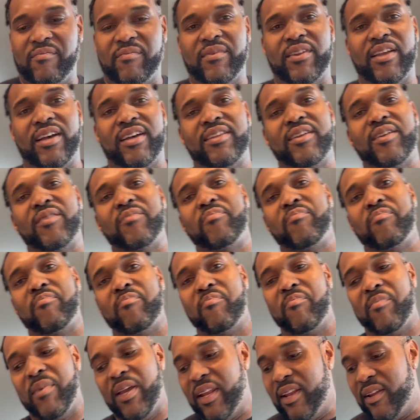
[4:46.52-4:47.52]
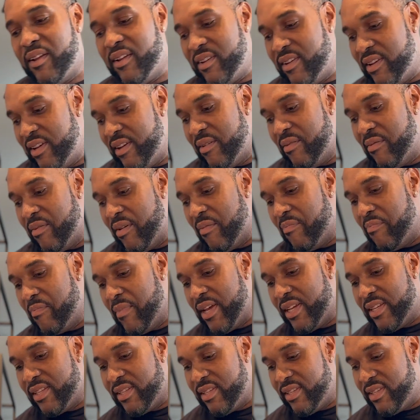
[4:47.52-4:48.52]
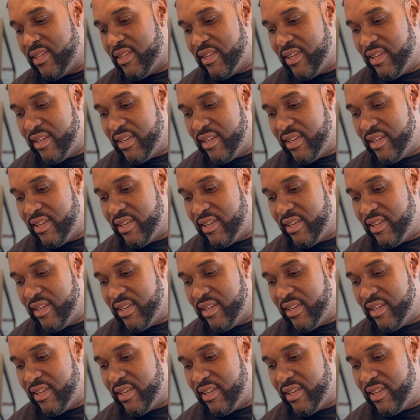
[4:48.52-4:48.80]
I done made a mess.